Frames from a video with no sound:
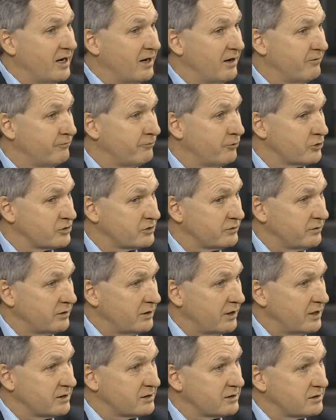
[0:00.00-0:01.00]
First of all,
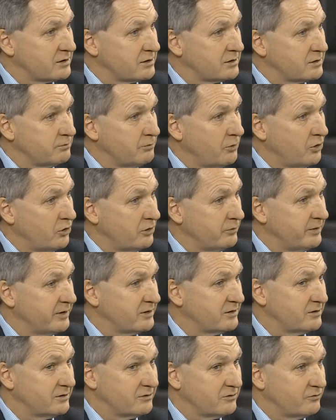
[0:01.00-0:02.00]
a small
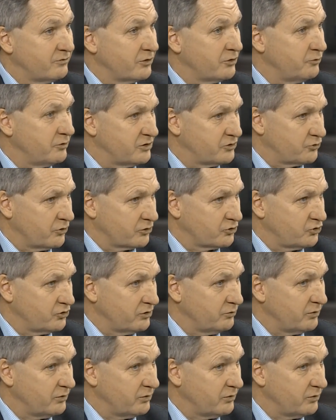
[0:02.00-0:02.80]
bit for the restructuring.